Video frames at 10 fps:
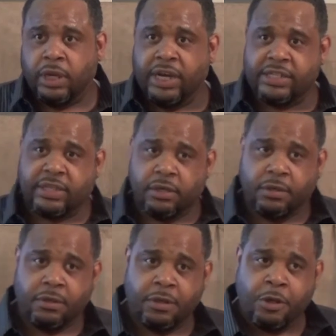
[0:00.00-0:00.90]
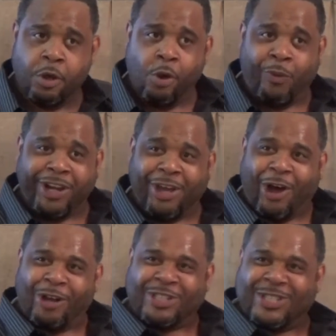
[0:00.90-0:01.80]
Listen, when
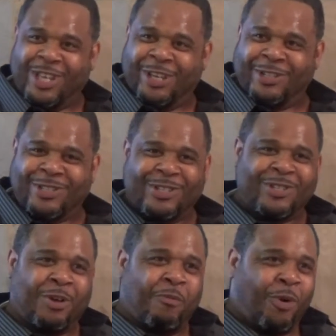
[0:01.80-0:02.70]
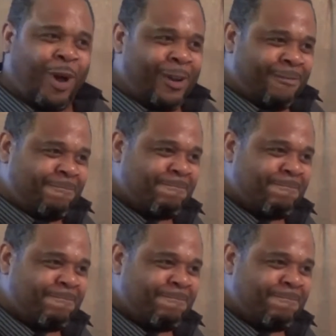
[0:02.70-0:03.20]
God sends someone